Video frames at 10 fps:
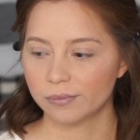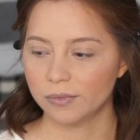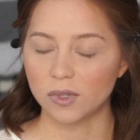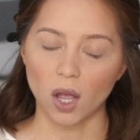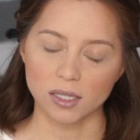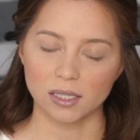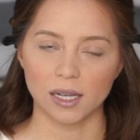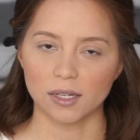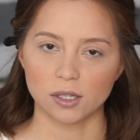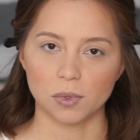not as
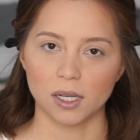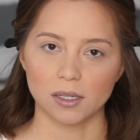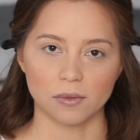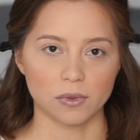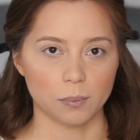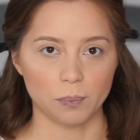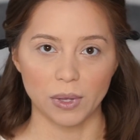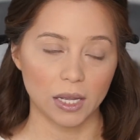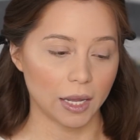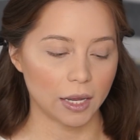excited just because of the
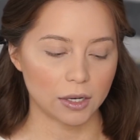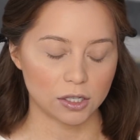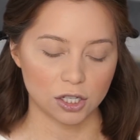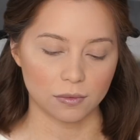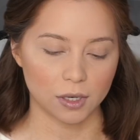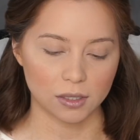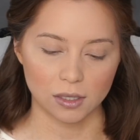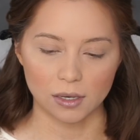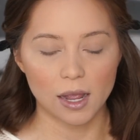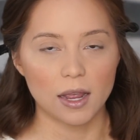big age difference.
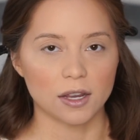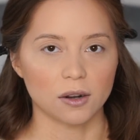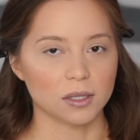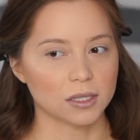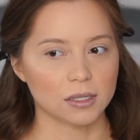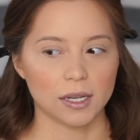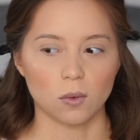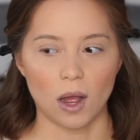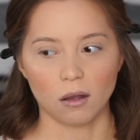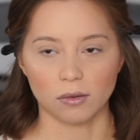And, you know, it's going to take a
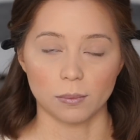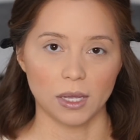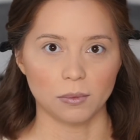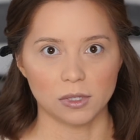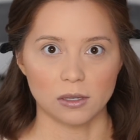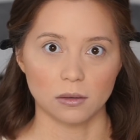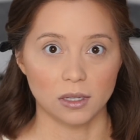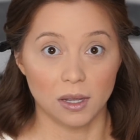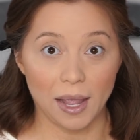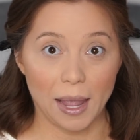while for the baby
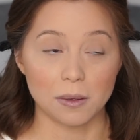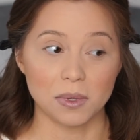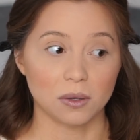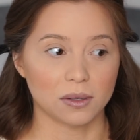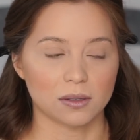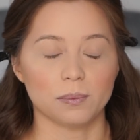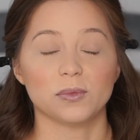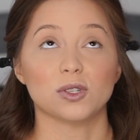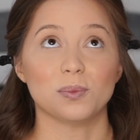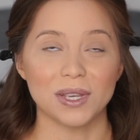to
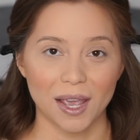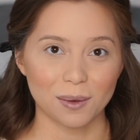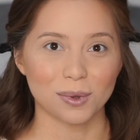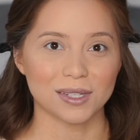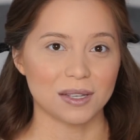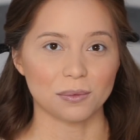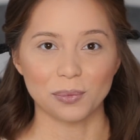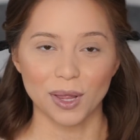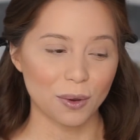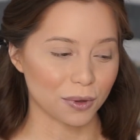be able to even
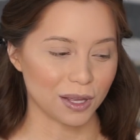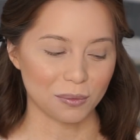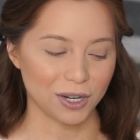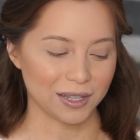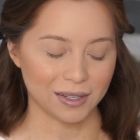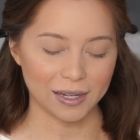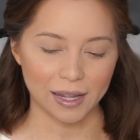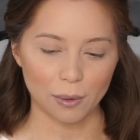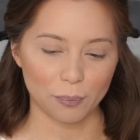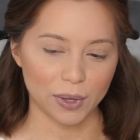play with him or anything like
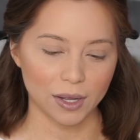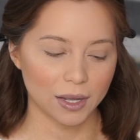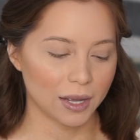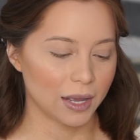that. But